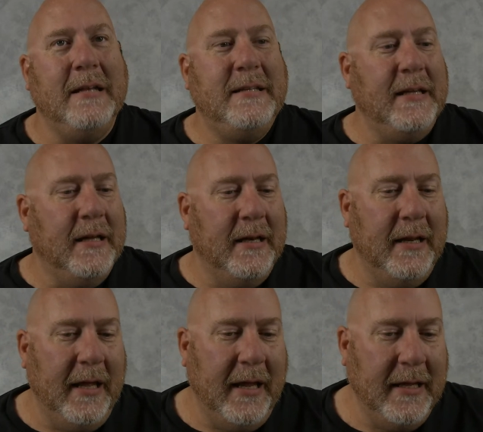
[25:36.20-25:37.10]
I
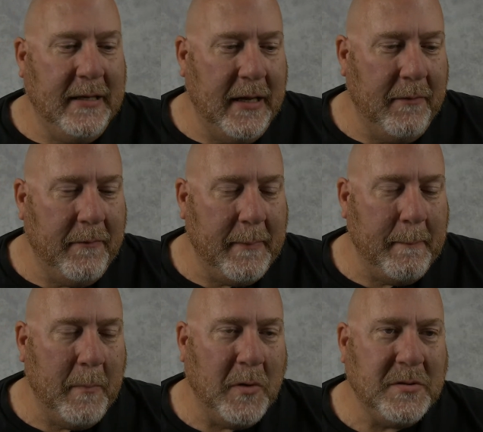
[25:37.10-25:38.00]
did. And
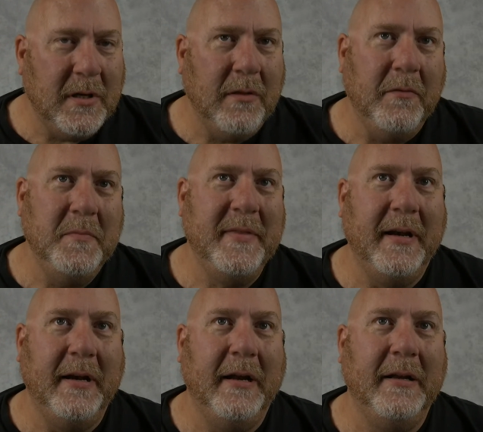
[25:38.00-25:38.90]
most of them
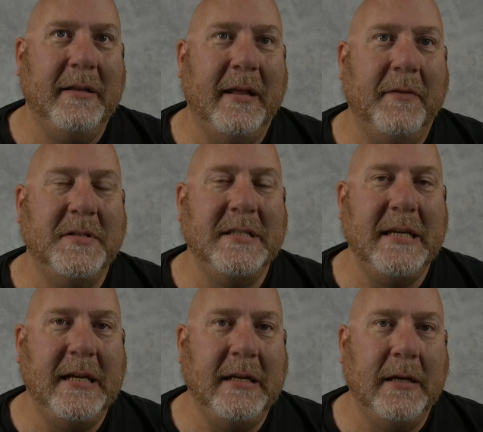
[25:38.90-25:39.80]
that I've
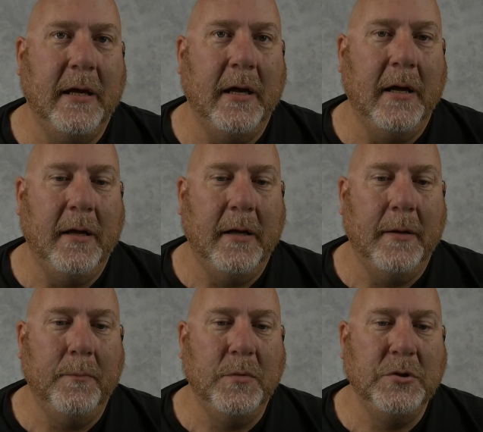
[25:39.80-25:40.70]
seen,
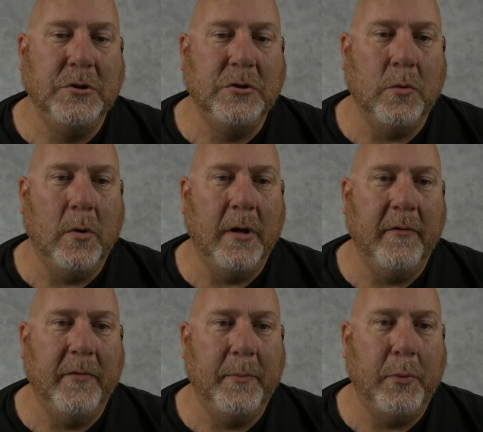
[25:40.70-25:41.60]
short
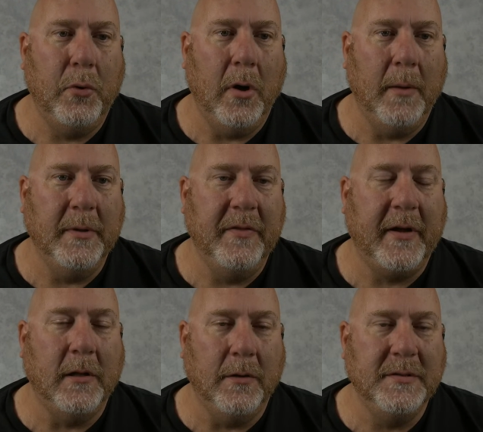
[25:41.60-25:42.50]
of probably the
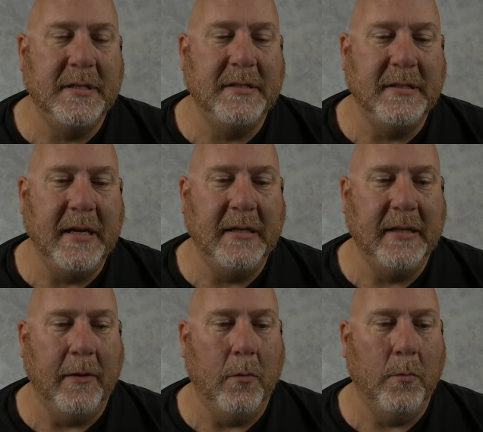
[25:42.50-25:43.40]
closest thing
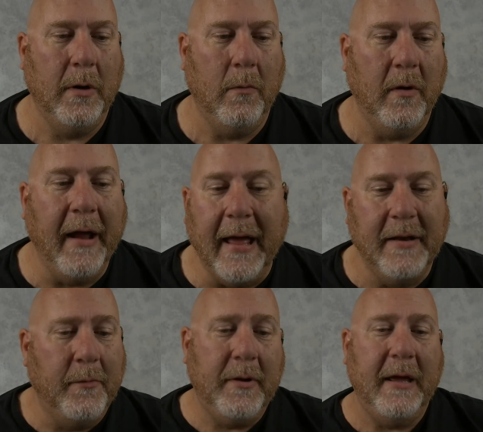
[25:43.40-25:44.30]
that where we're at,
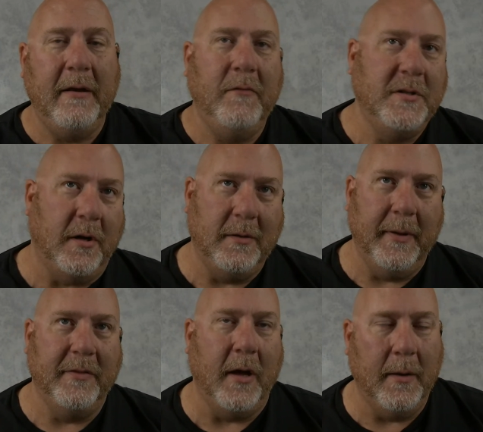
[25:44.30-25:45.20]
and we hadn't even talked
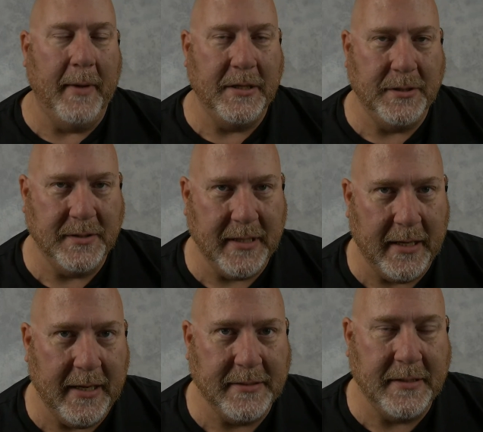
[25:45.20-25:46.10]
about the automation
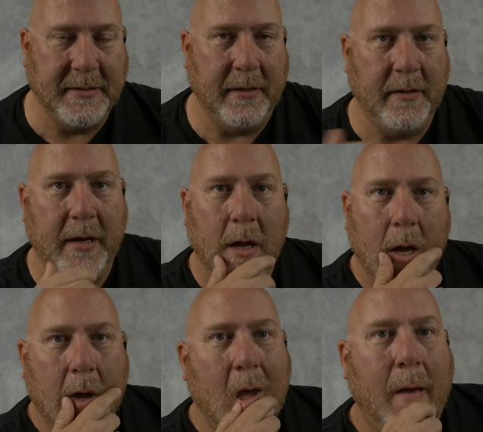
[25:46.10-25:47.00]
side necessarily,
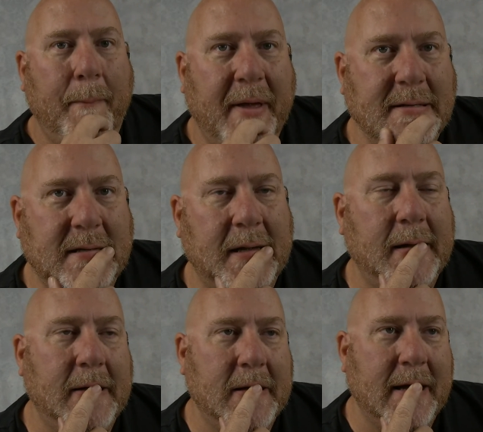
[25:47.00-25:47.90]
but
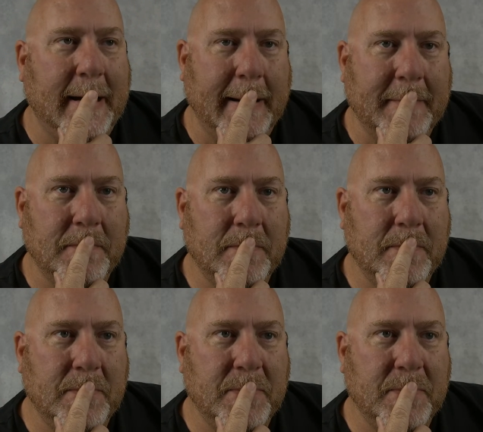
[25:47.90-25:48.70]
the